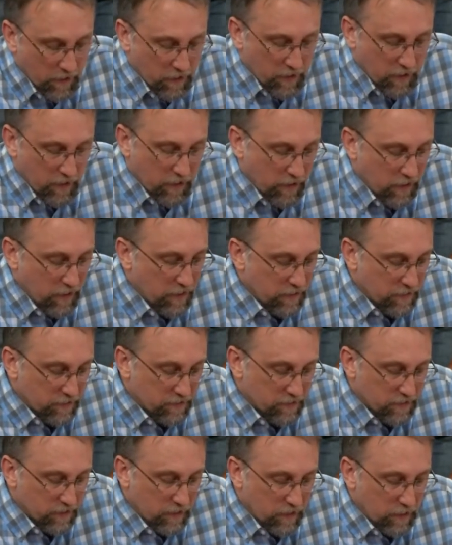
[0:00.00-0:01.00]
And
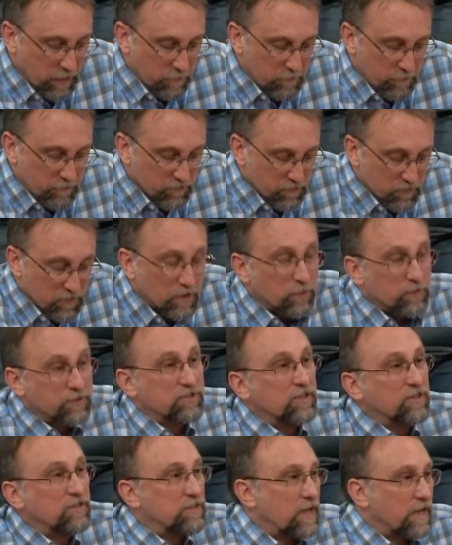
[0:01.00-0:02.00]
there was a
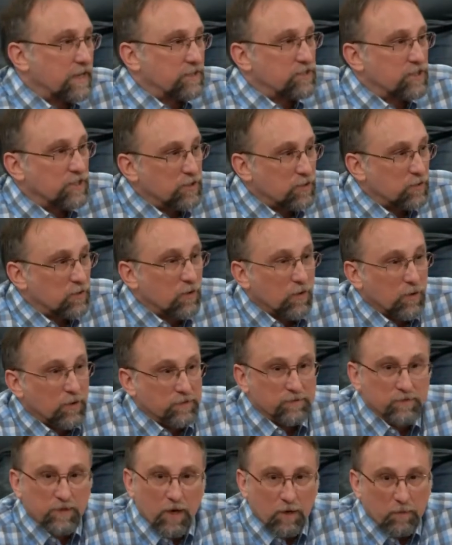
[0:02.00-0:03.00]

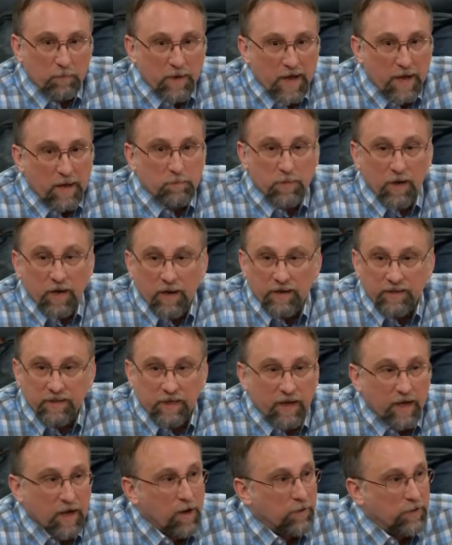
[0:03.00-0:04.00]
19-year-old young man behind the
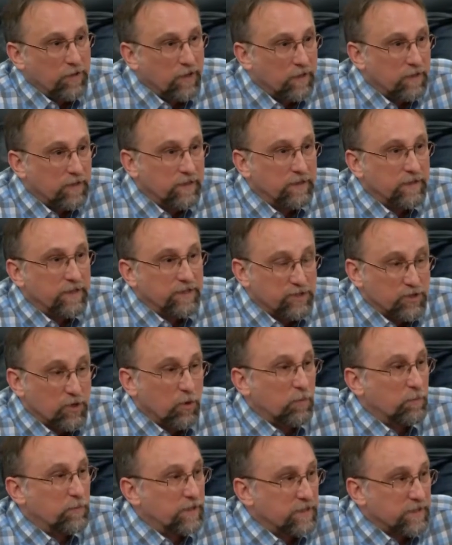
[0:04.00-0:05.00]
counter, and he
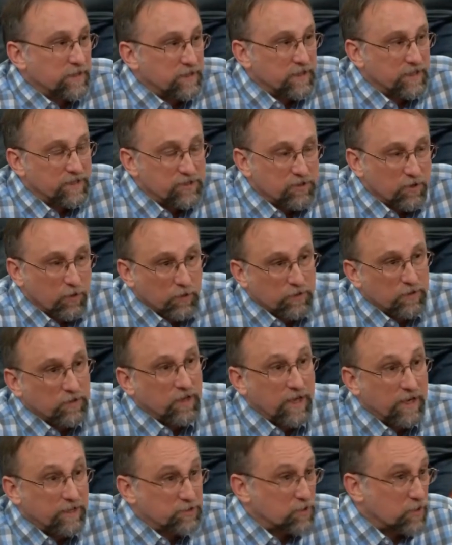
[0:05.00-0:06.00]
told me that they sold
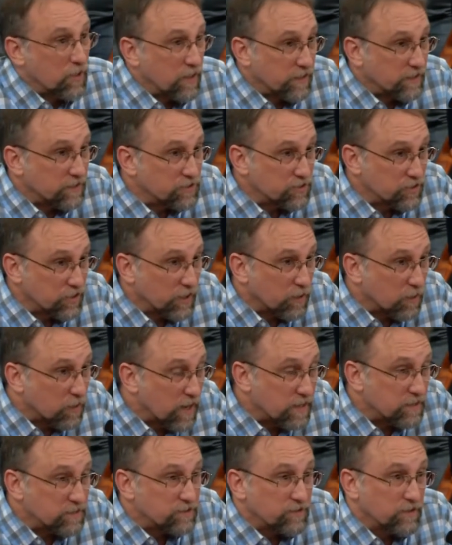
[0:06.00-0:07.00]
electronic
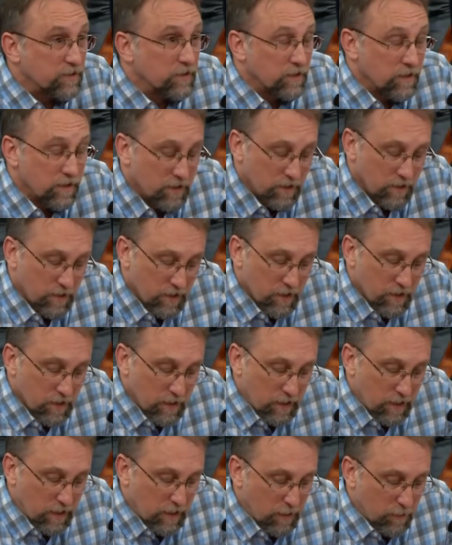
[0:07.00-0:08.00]
cigarettes.
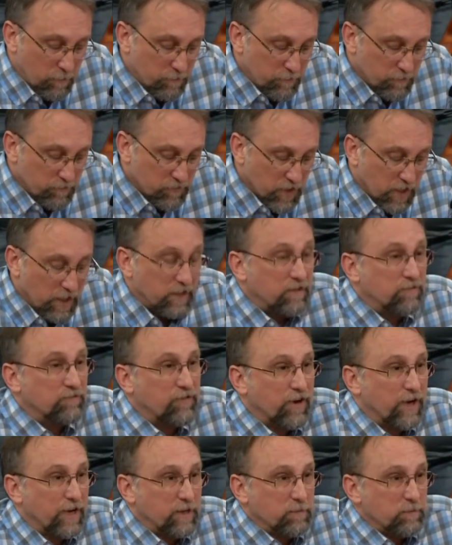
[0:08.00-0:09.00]
And he
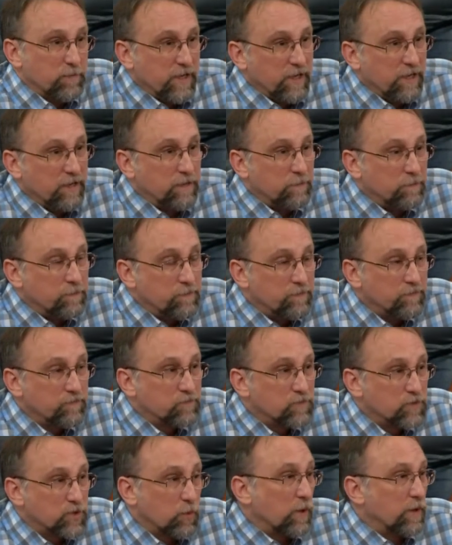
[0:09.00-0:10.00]
invited me in.
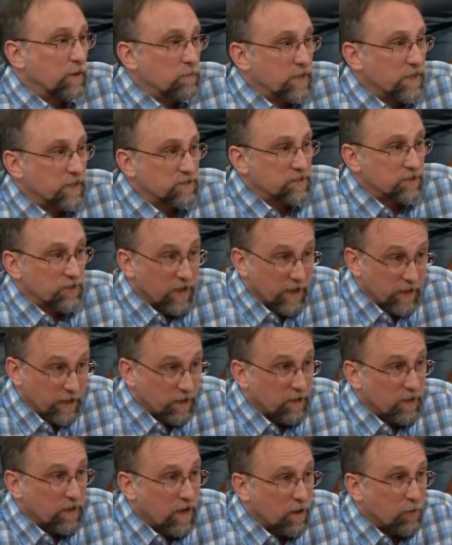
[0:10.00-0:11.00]
20 minutes
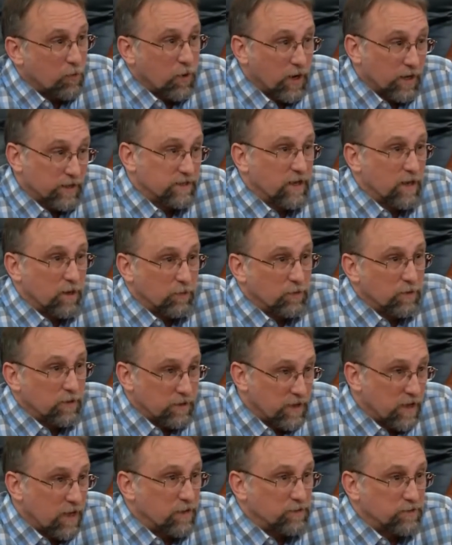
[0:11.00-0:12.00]
later, I walked out a
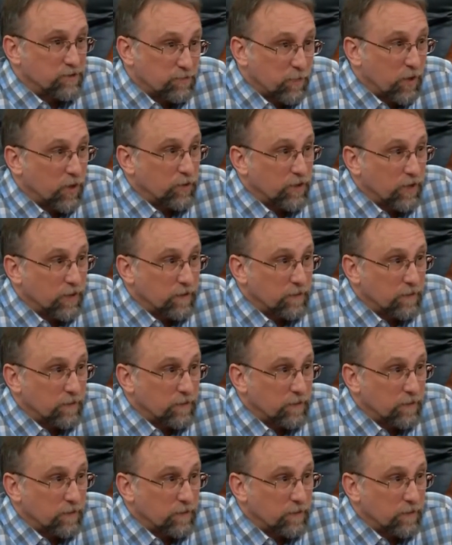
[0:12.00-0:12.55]
non-smoker.